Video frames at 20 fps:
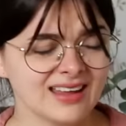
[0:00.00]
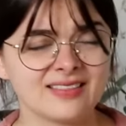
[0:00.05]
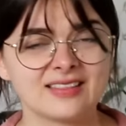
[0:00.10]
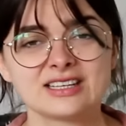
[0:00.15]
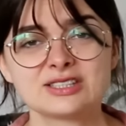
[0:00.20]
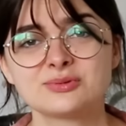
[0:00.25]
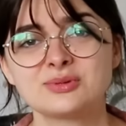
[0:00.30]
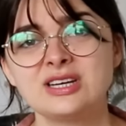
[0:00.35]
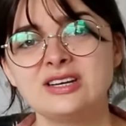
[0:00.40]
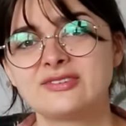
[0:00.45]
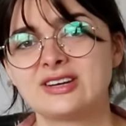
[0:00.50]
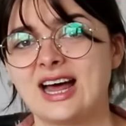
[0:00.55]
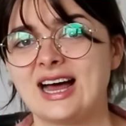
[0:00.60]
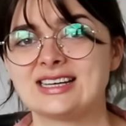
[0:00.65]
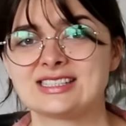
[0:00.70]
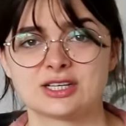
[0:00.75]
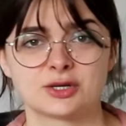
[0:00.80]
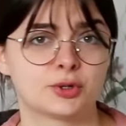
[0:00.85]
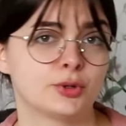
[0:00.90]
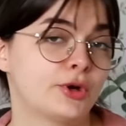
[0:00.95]
This one even
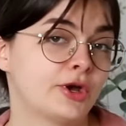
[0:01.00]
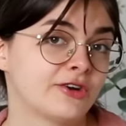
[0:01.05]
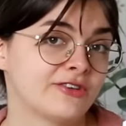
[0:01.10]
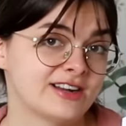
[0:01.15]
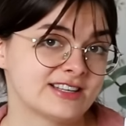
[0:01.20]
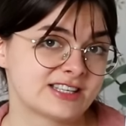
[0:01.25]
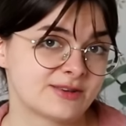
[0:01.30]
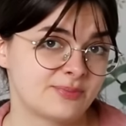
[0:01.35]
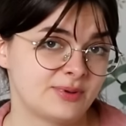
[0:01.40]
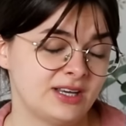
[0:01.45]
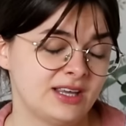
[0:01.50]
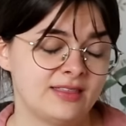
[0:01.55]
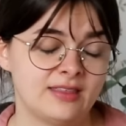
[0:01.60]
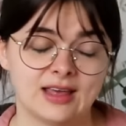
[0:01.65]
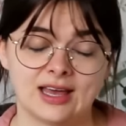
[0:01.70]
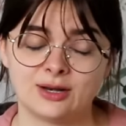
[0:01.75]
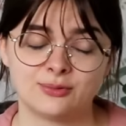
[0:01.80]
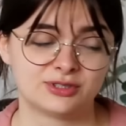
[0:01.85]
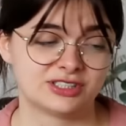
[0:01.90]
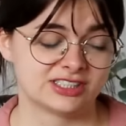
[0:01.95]
has a cookie recipe in
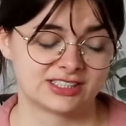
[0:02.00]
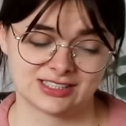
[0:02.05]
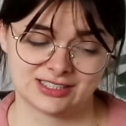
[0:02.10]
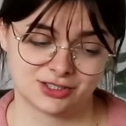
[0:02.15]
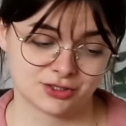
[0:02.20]
the end, which is